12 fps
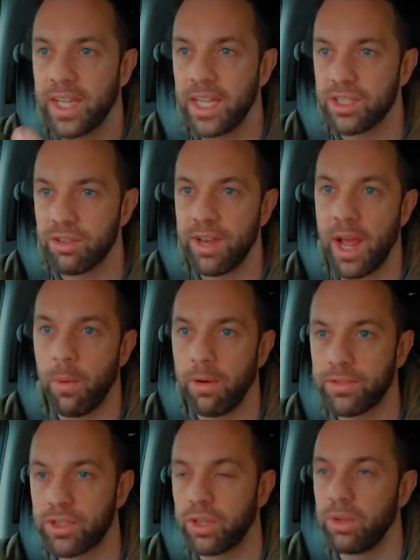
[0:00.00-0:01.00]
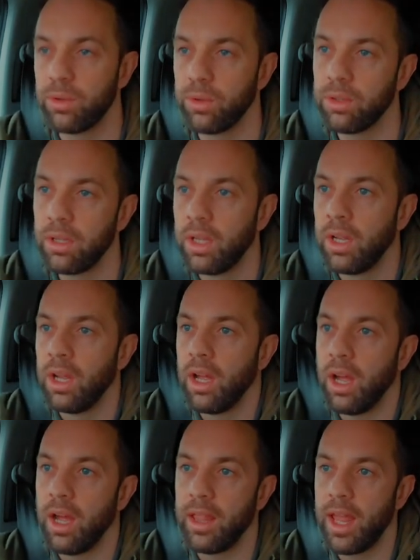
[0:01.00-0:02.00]
The kids are now off school.
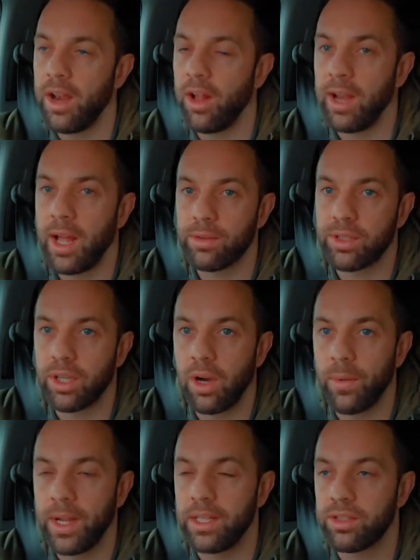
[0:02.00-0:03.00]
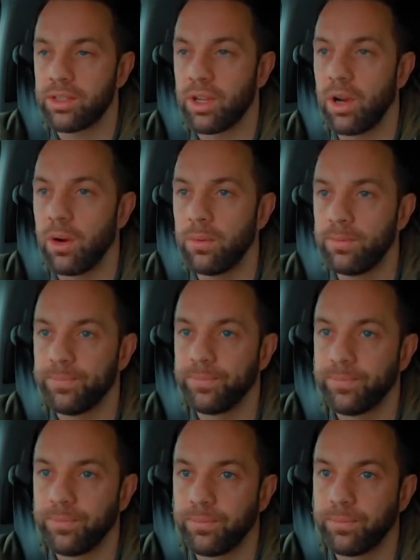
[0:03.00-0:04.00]
Uh, they're not allowed to go in, so
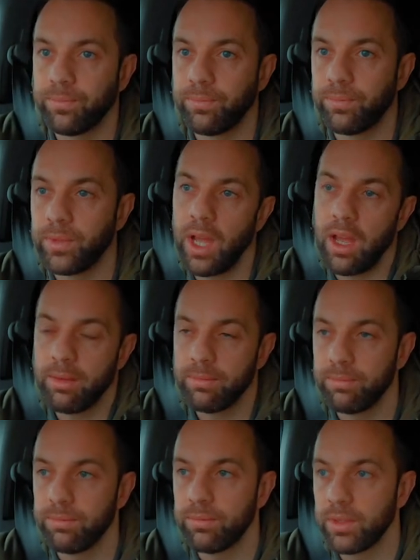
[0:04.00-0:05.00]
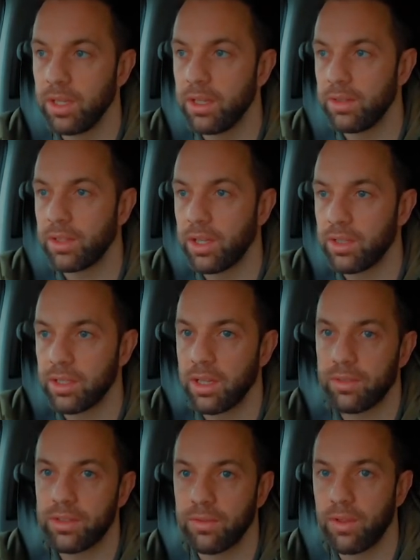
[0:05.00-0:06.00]
yeah, the, the girls in
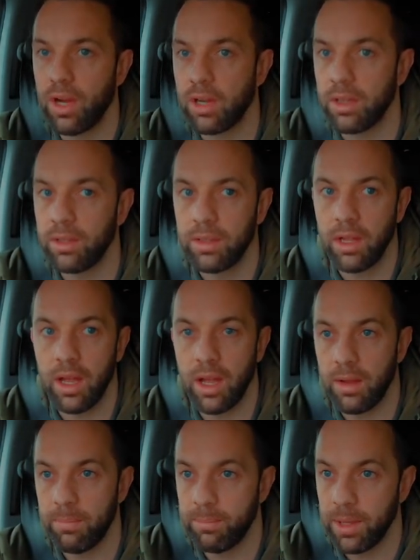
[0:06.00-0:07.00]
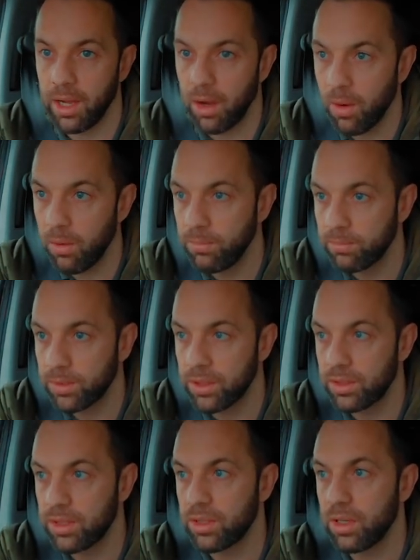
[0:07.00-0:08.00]
the office have got to uh, be at home
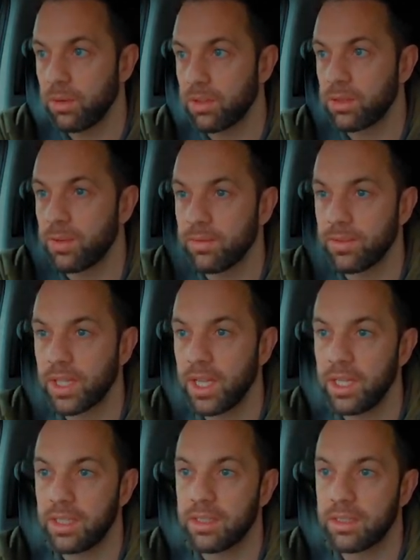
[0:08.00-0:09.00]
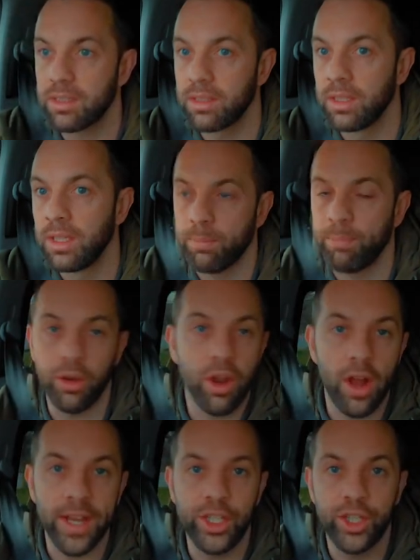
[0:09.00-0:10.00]
because there's no one to have the kids. But
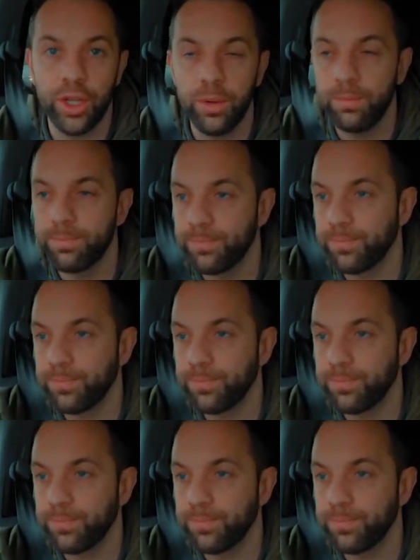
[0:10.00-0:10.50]
not an issue.